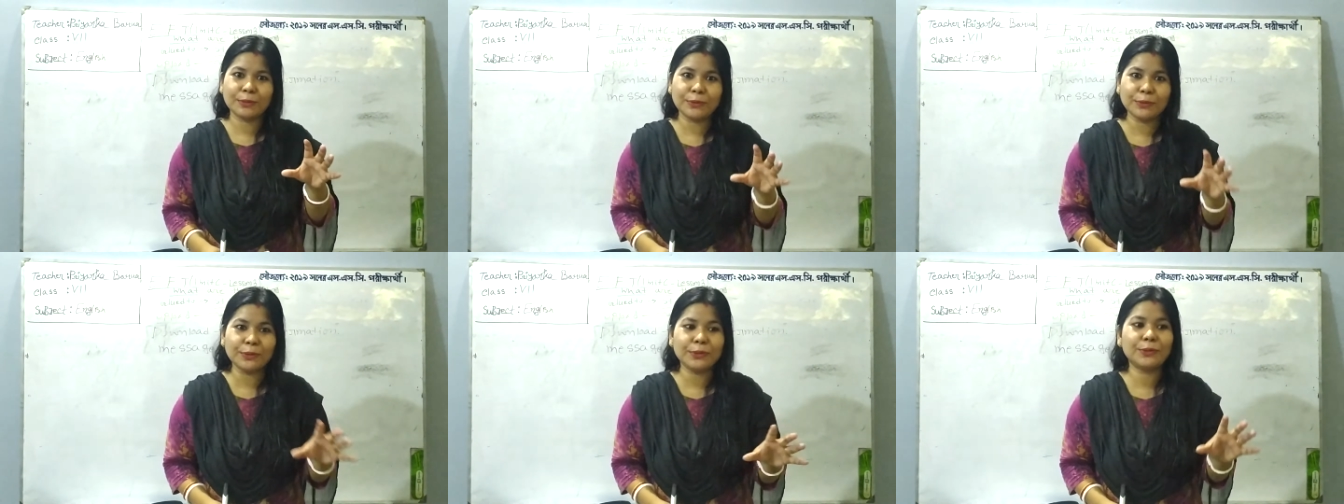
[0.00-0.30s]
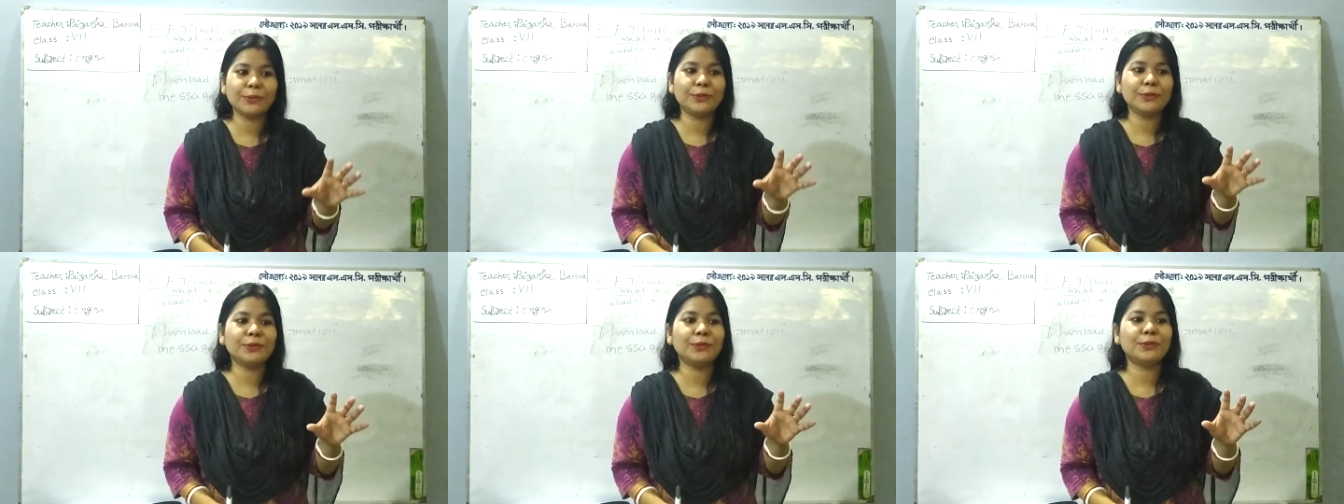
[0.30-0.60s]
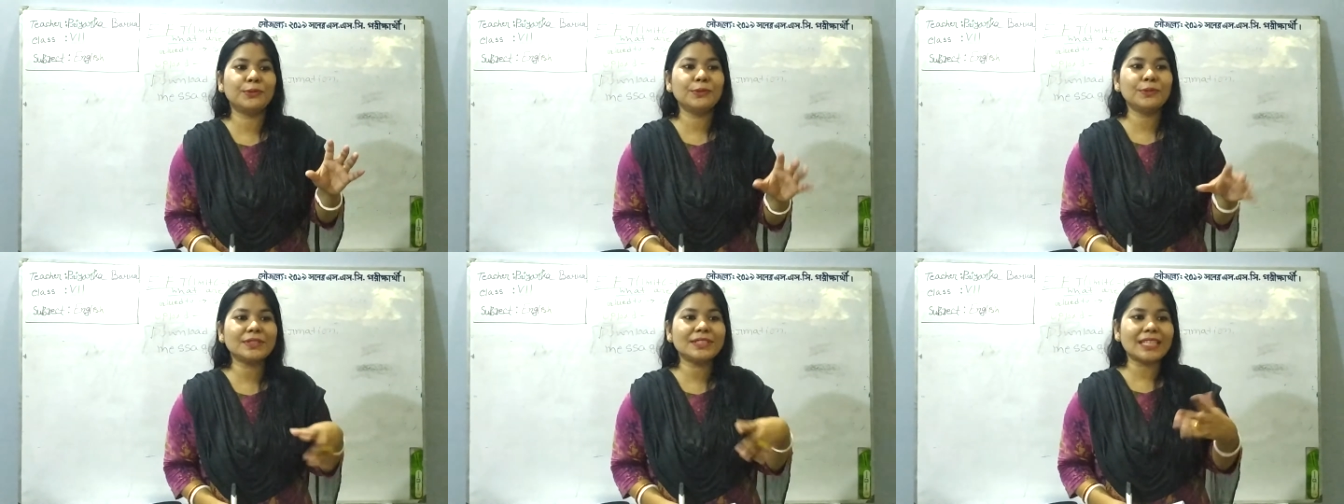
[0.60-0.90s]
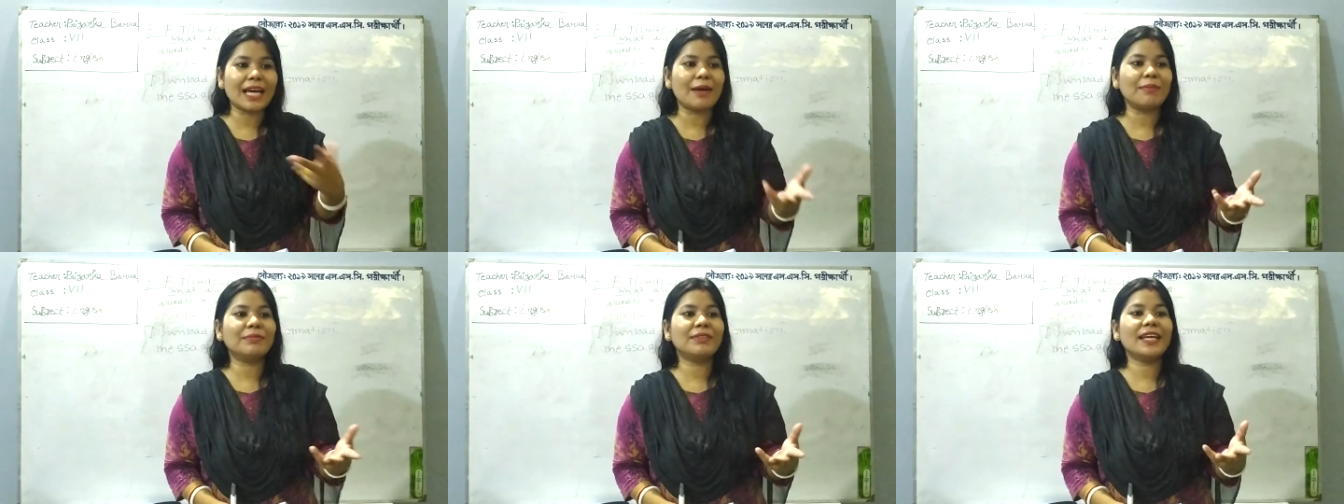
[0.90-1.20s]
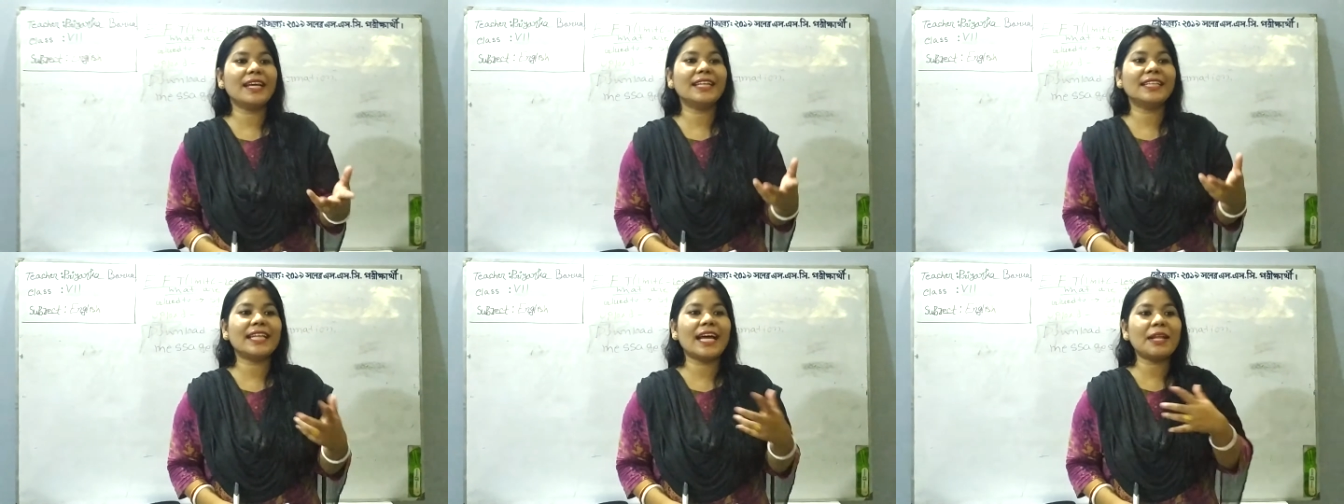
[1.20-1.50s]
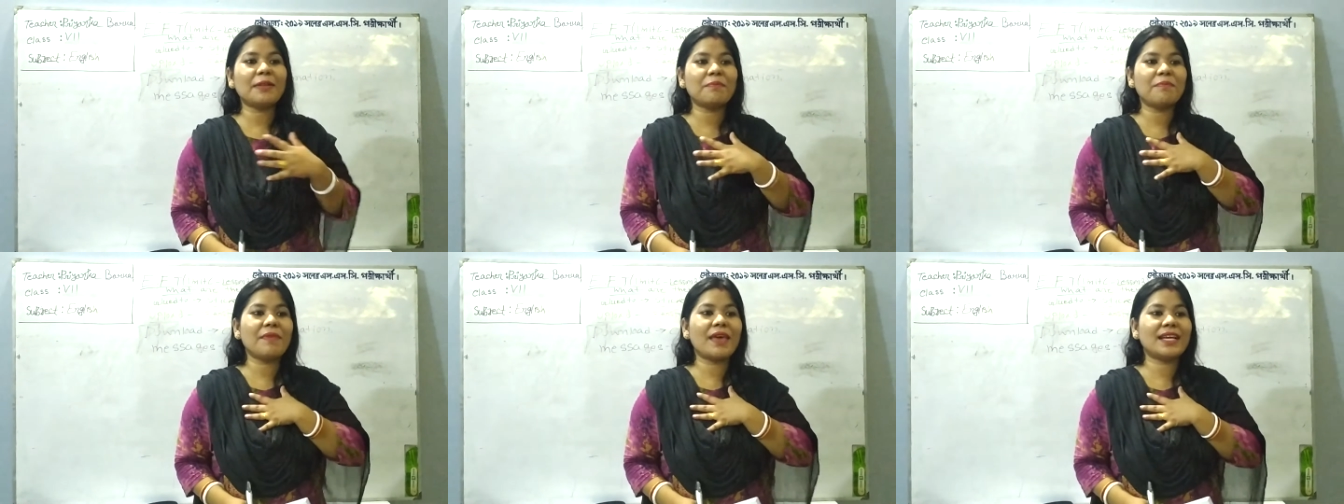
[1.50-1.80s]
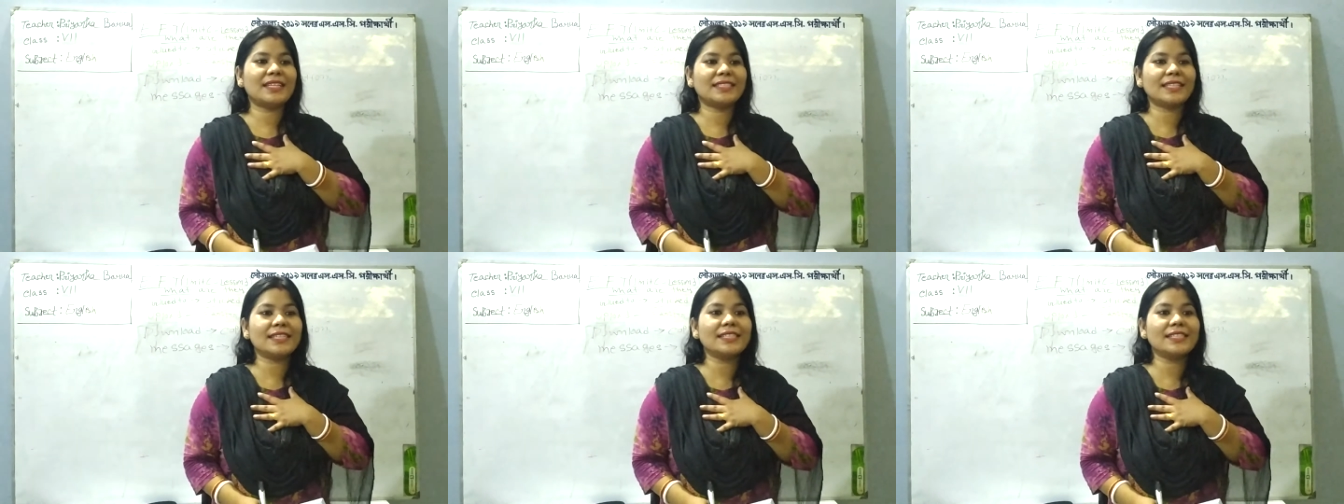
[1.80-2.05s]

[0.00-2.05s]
good to do something that makes